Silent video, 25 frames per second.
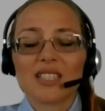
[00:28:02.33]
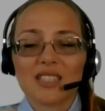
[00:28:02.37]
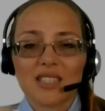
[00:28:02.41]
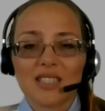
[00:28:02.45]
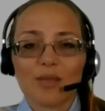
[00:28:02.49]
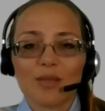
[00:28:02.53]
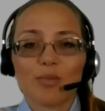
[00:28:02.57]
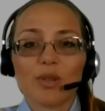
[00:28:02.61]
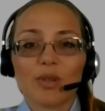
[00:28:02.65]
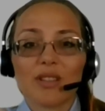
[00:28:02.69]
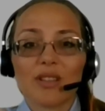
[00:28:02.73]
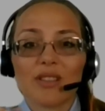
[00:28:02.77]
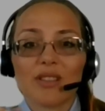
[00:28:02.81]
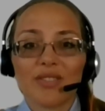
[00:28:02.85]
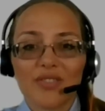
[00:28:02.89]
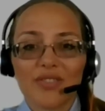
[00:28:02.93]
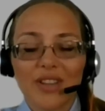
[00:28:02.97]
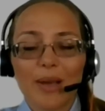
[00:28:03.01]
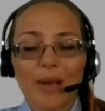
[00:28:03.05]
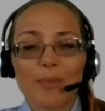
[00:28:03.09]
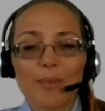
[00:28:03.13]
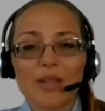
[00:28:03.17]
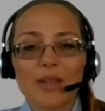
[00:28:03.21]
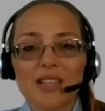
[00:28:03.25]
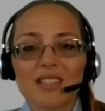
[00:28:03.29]
a symbol of
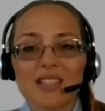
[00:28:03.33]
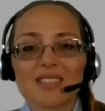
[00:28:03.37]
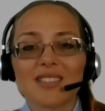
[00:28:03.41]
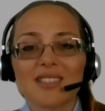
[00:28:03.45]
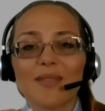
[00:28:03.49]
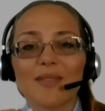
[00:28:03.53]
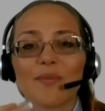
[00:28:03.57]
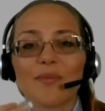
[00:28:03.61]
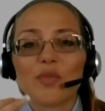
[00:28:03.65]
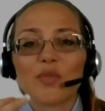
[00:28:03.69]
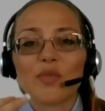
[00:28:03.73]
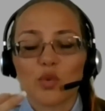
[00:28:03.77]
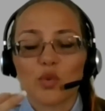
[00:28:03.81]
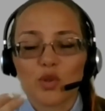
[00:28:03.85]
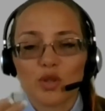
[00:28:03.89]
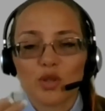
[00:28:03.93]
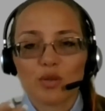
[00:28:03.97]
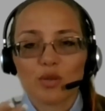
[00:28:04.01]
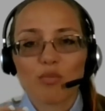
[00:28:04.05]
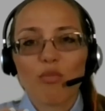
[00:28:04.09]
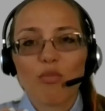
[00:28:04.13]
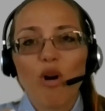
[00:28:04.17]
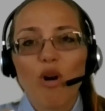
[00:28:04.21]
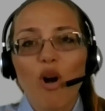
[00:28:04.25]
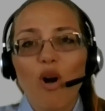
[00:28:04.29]
feminism to
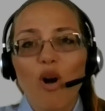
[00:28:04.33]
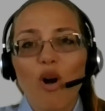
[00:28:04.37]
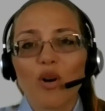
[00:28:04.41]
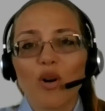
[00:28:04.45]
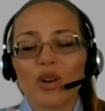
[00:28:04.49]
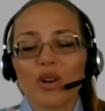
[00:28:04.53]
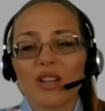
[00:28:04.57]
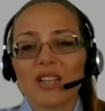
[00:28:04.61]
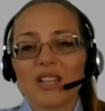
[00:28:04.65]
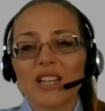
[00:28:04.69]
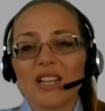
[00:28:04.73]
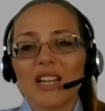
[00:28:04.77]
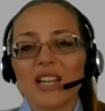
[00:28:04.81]
smoke